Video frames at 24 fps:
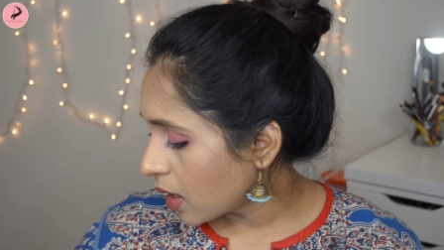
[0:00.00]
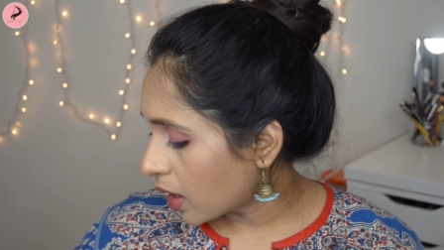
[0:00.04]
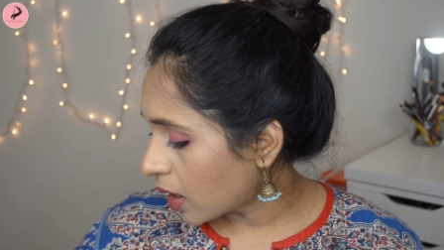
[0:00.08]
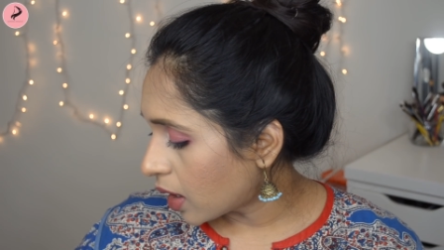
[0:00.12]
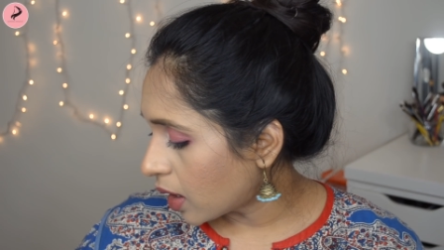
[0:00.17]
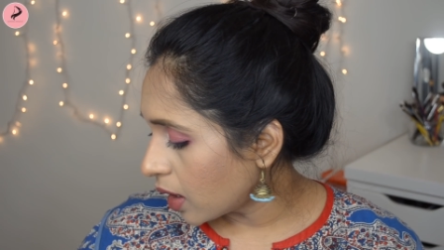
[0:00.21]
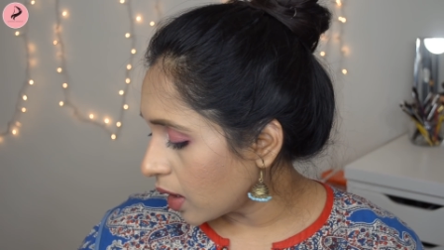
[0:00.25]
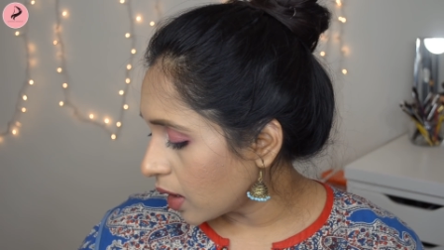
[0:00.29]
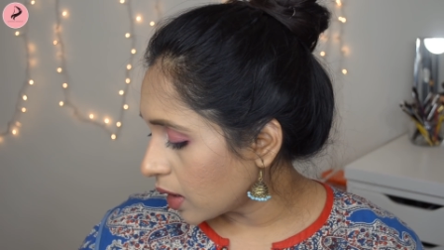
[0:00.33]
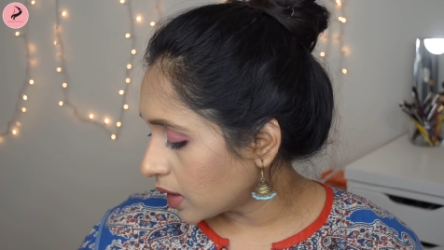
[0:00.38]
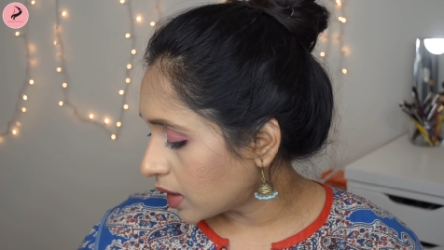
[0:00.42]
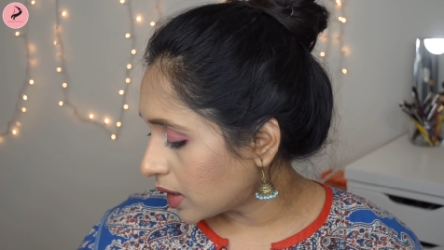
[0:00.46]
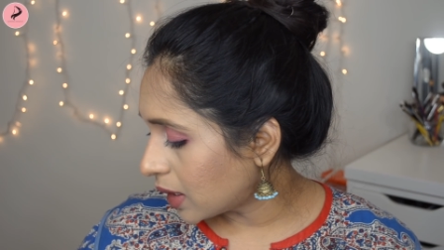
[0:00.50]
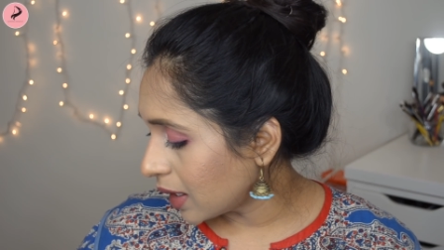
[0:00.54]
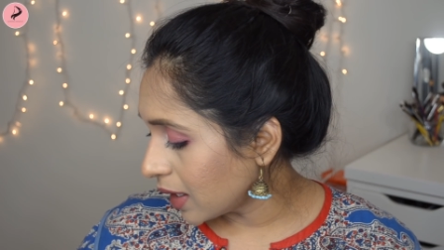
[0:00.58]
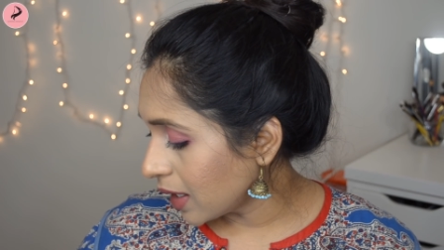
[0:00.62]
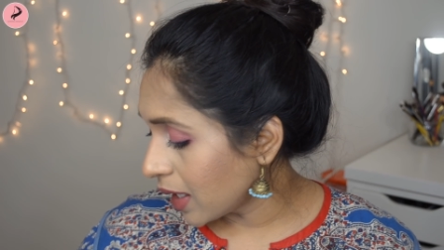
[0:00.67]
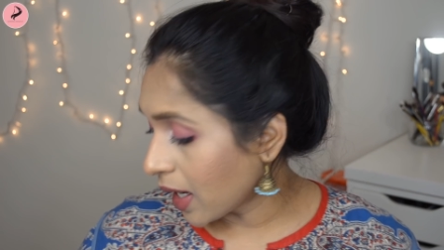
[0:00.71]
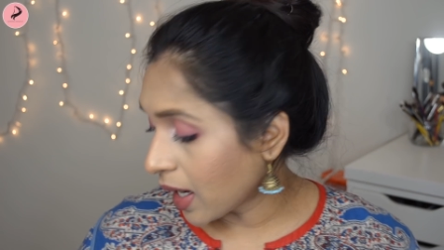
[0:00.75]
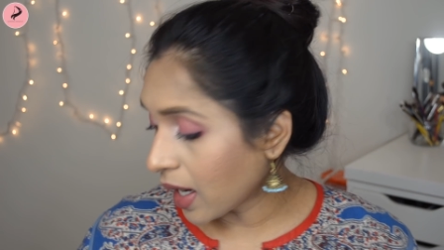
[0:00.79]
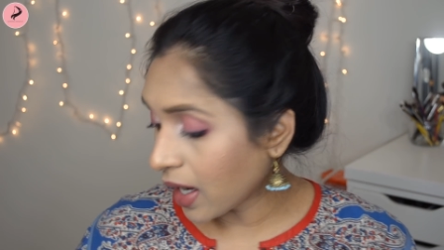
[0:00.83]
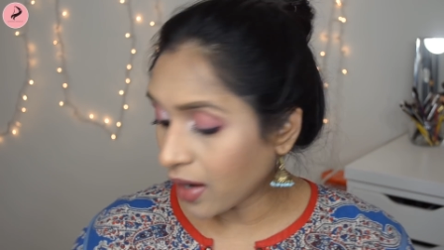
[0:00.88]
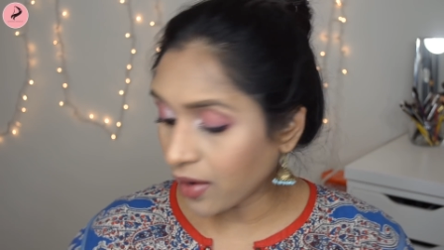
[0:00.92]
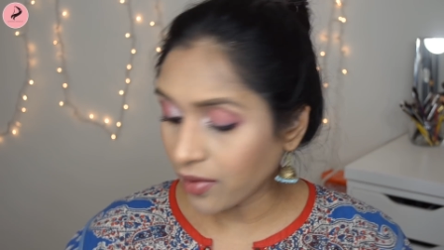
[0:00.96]
Then
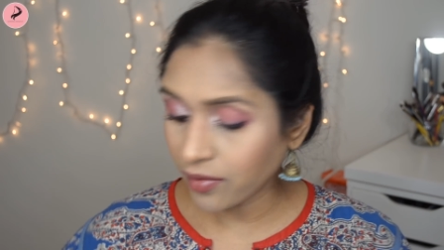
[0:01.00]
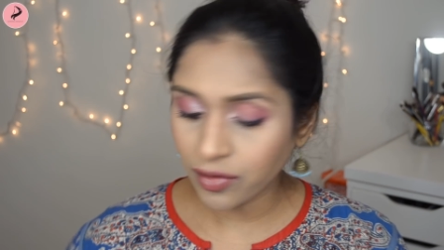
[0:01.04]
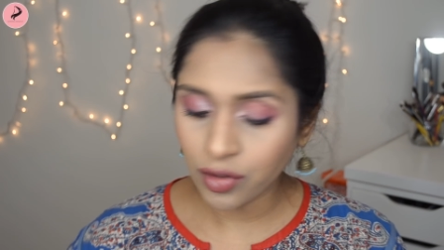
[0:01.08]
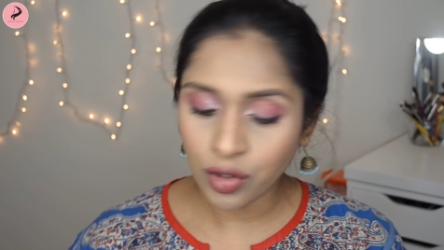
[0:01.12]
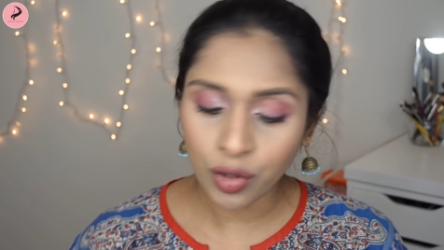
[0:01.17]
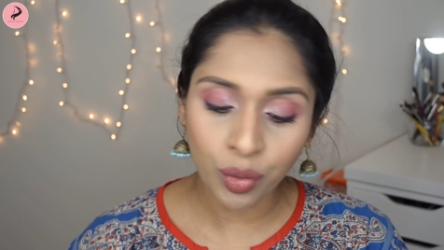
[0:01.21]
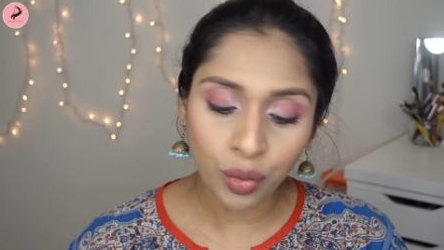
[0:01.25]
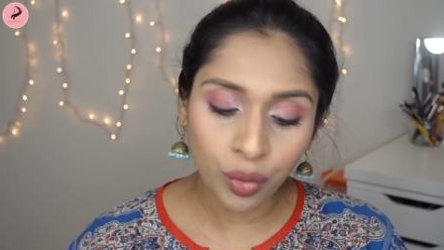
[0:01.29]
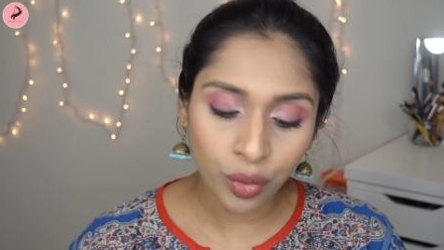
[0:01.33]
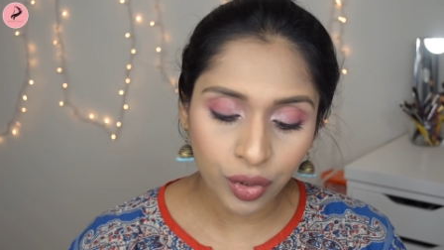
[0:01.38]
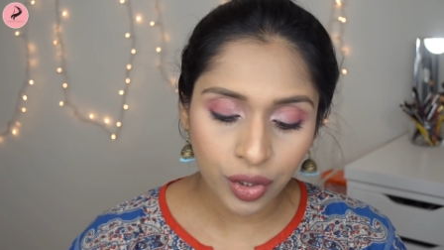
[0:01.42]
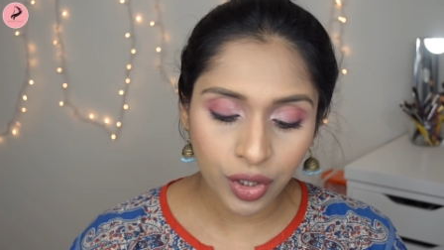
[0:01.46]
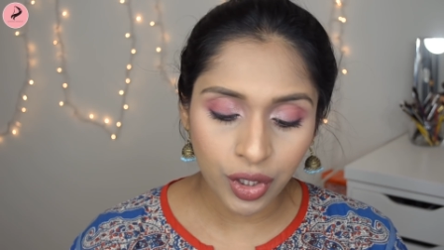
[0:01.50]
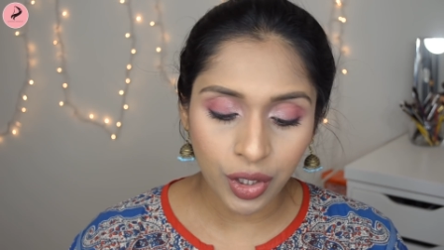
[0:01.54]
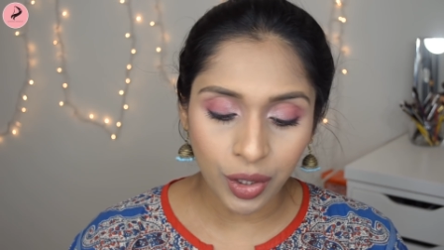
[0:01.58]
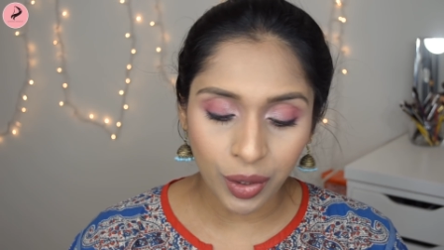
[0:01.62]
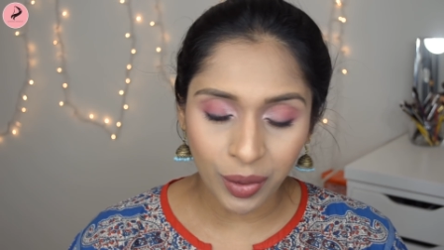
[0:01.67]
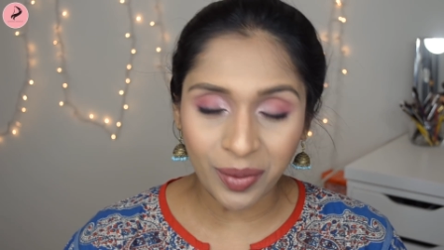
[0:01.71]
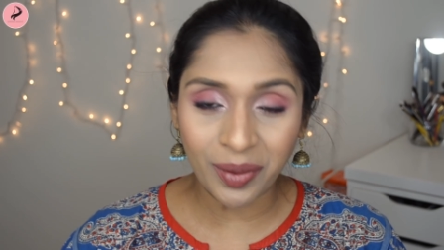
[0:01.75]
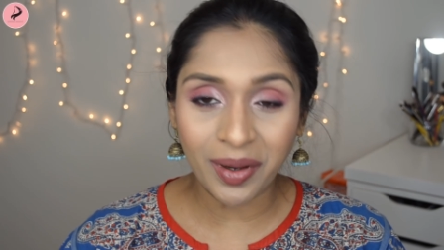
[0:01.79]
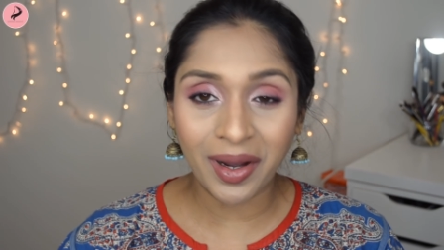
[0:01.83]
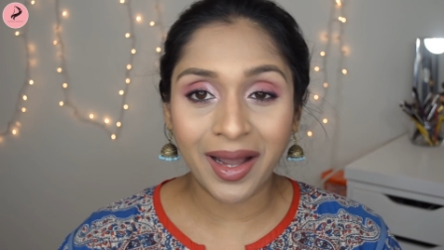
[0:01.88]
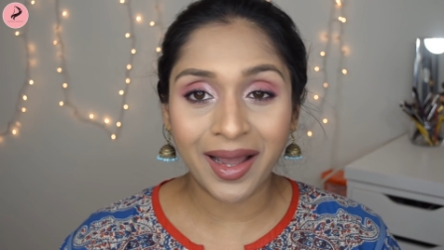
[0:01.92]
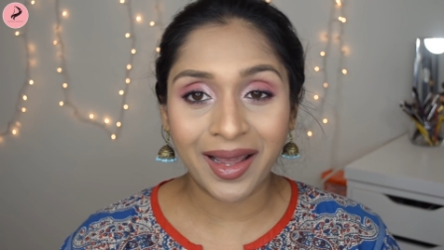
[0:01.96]
I have two
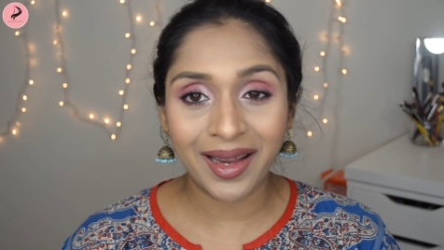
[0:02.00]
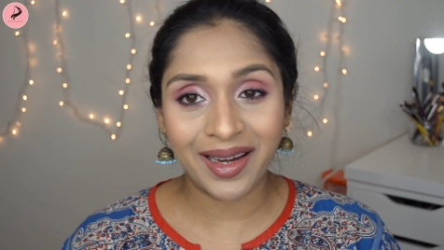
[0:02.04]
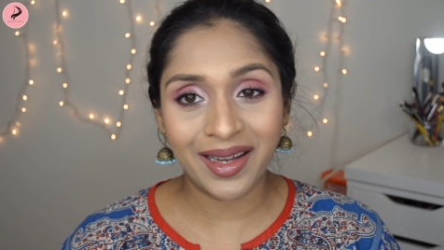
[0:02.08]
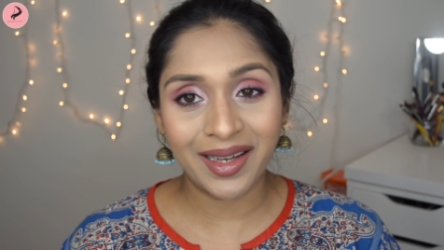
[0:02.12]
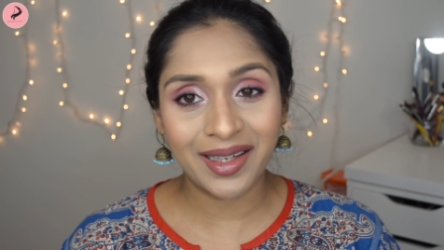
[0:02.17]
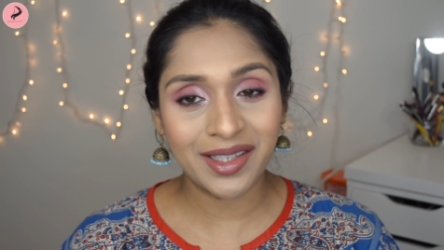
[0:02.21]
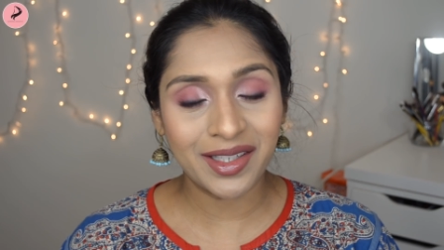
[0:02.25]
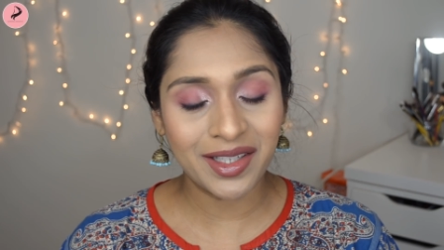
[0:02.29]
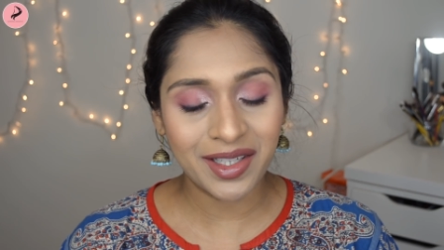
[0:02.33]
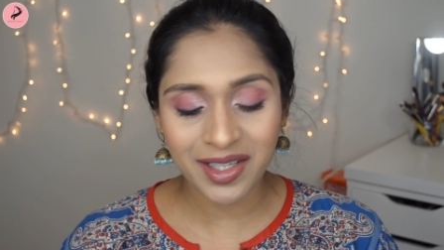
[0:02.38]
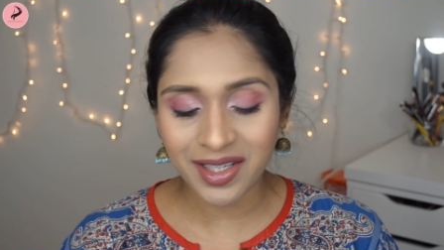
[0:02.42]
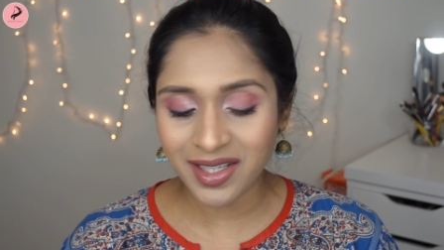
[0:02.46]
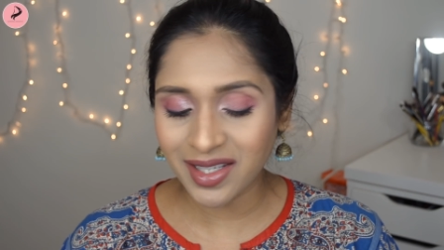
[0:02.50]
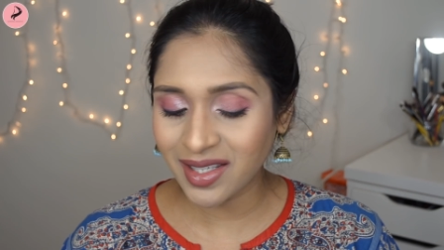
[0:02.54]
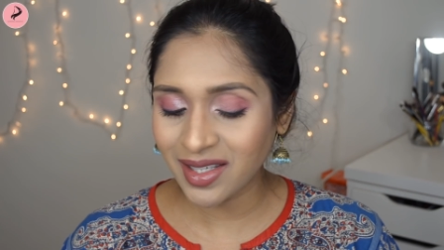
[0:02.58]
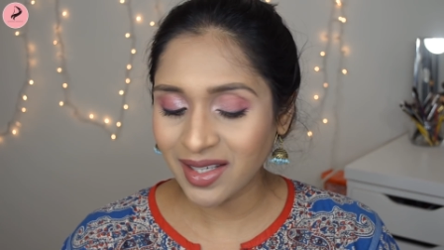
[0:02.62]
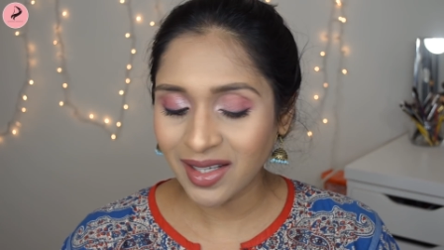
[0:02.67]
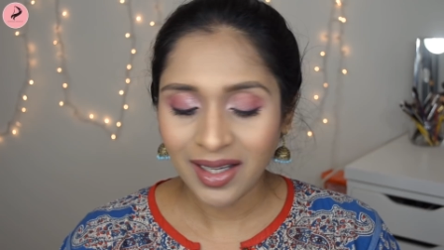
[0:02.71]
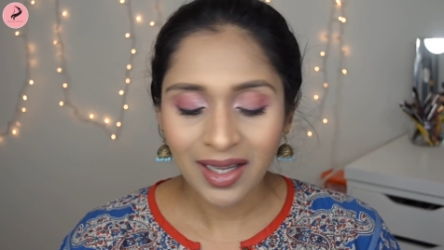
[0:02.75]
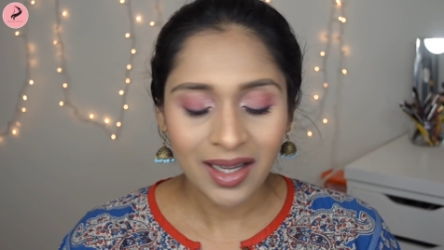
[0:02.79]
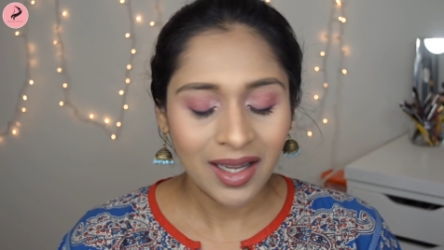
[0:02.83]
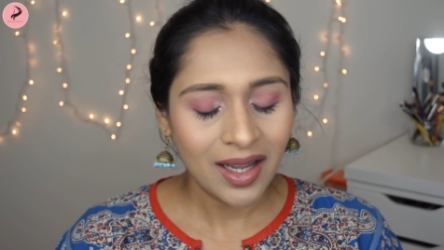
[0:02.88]
new highlighters.